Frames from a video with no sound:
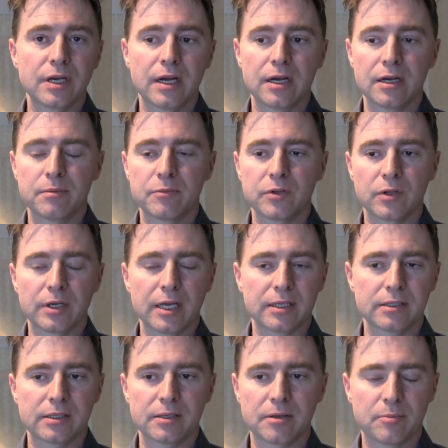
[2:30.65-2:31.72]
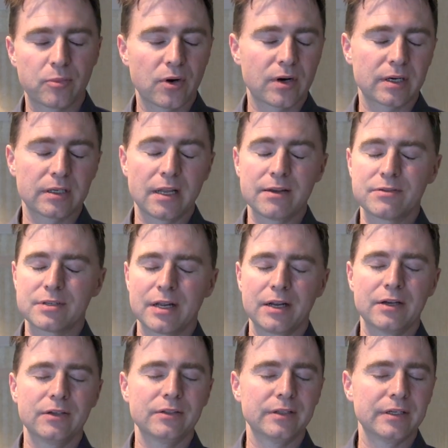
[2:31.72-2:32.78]
You look at the product life
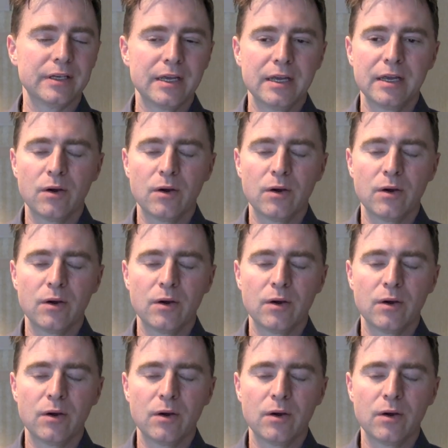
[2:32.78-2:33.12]
cycle and